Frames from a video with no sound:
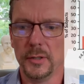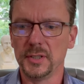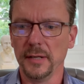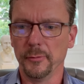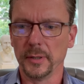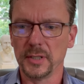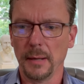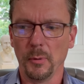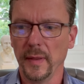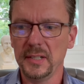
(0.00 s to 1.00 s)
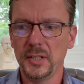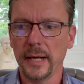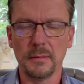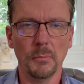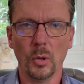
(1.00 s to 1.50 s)
you see, for example, they
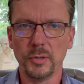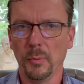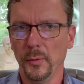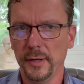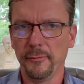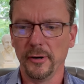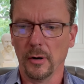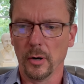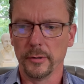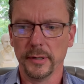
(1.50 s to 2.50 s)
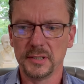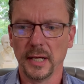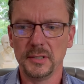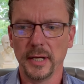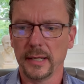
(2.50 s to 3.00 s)
checked multiple different arteries.
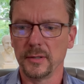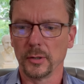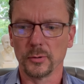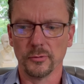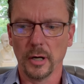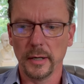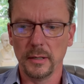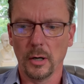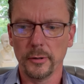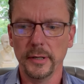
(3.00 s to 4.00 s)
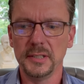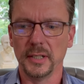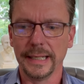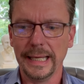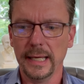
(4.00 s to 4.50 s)
They checked the carotid arteries,
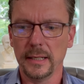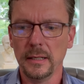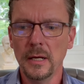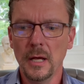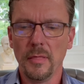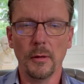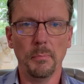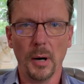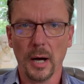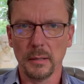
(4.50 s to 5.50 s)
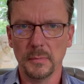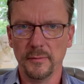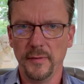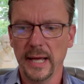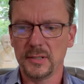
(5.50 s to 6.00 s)
and again, the bottom
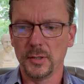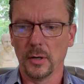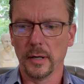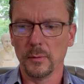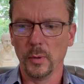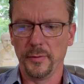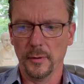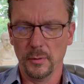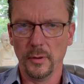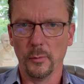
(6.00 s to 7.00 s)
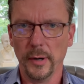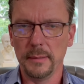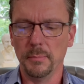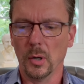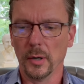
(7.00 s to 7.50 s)
of that chart with the
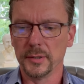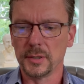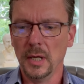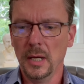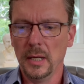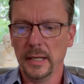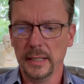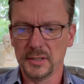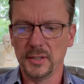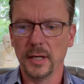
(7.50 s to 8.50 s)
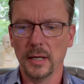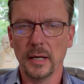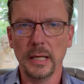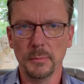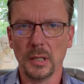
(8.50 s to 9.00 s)
red bars is the
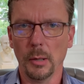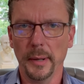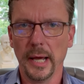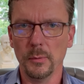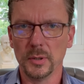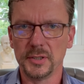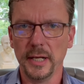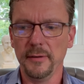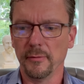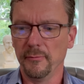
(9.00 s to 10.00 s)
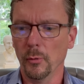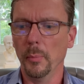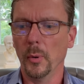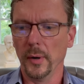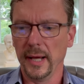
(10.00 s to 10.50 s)
hemoglobin A1C from
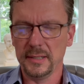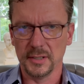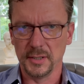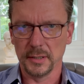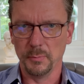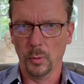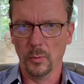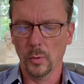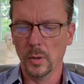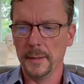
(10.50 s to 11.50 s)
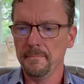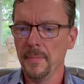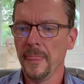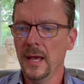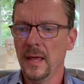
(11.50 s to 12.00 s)
4.8 to 6.1.
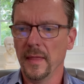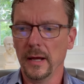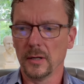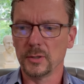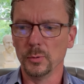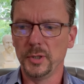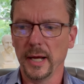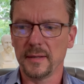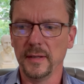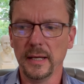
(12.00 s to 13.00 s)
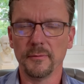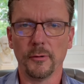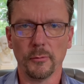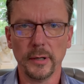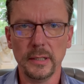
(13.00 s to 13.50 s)
They also checked the
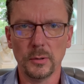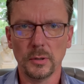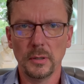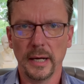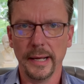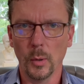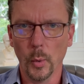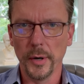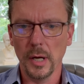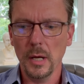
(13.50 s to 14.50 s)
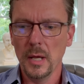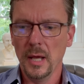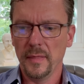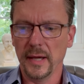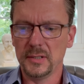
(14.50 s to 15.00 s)
infrarenal aorta.
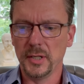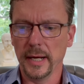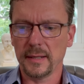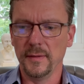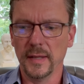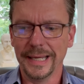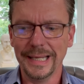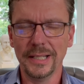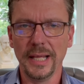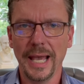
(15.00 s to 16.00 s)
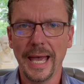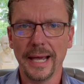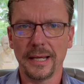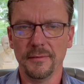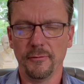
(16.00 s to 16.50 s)
They checked the
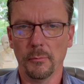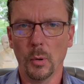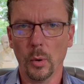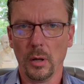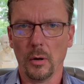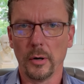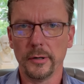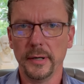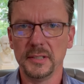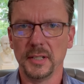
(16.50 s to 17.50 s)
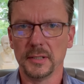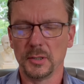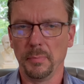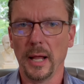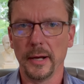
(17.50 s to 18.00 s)
iliac and femoral arteries that
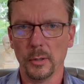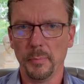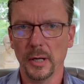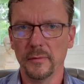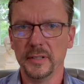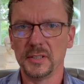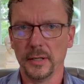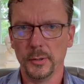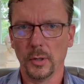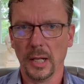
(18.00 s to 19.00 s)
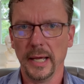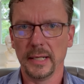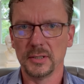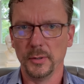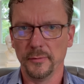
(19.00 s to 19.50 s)
supply your pelvis and your
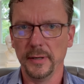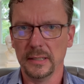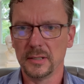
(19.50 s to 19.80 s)
legs and your feet and